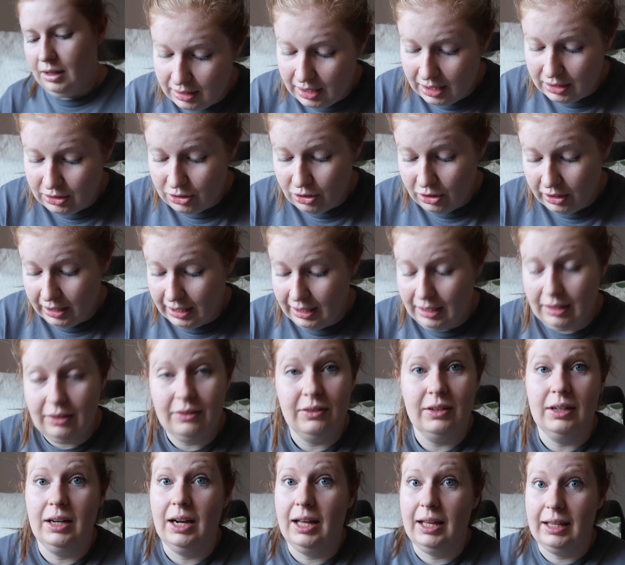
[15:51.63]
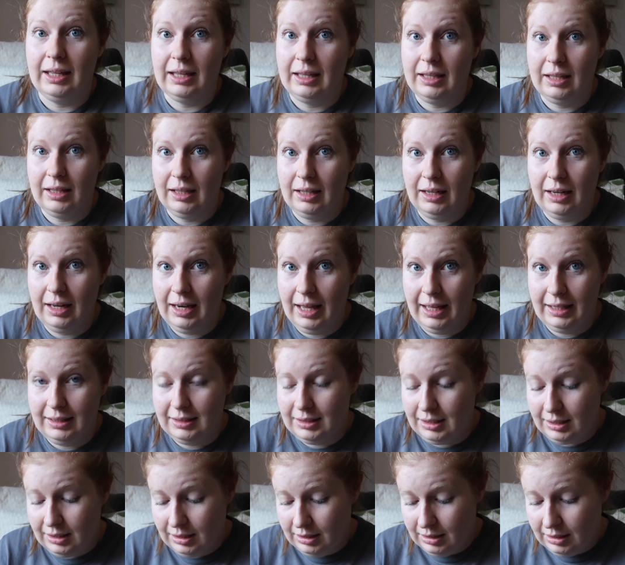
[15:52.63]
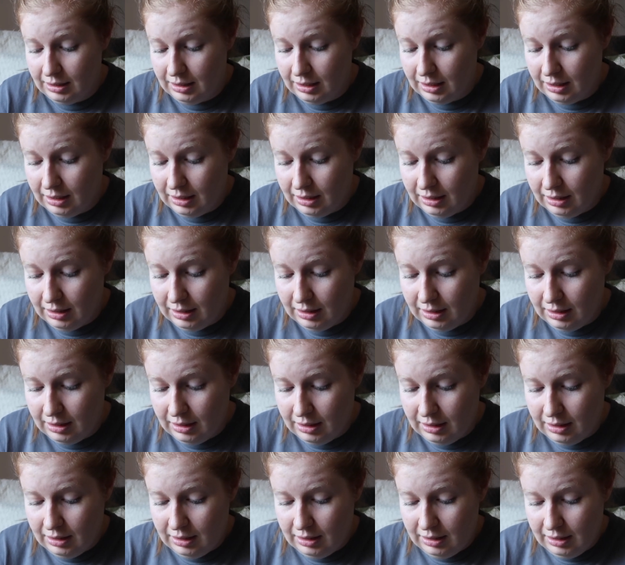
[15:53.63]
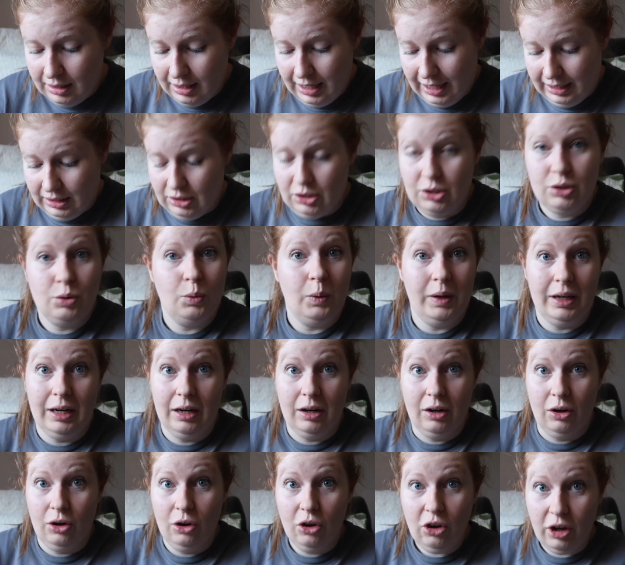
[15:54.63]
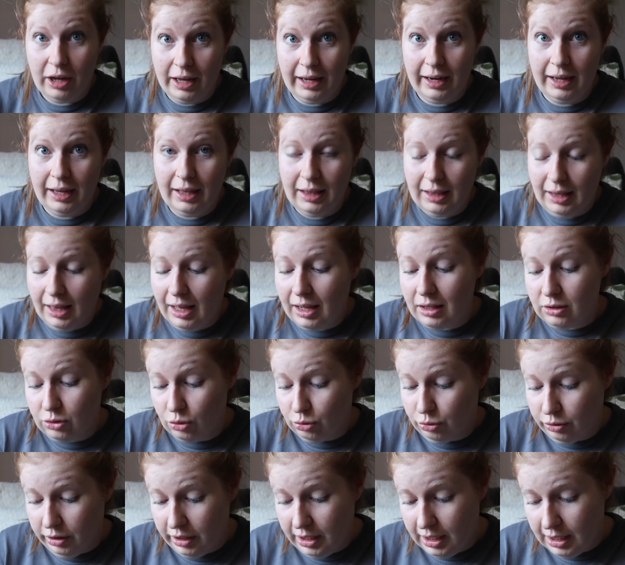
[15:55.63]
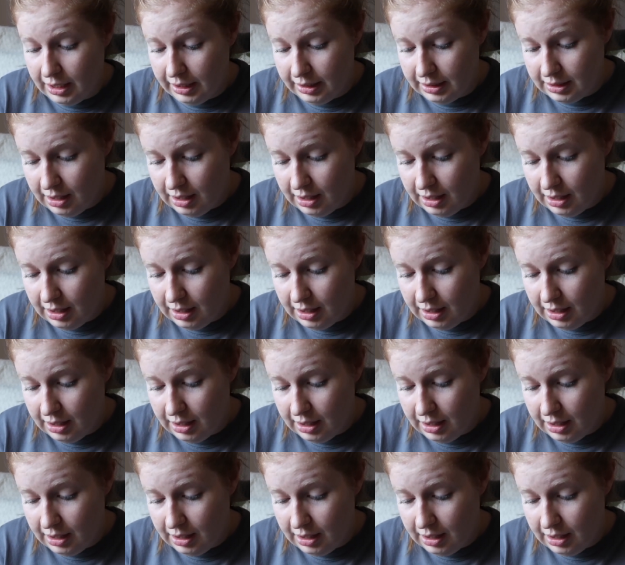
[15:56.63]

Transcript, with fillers: That's not even like a let's let's squint and look at it. That's really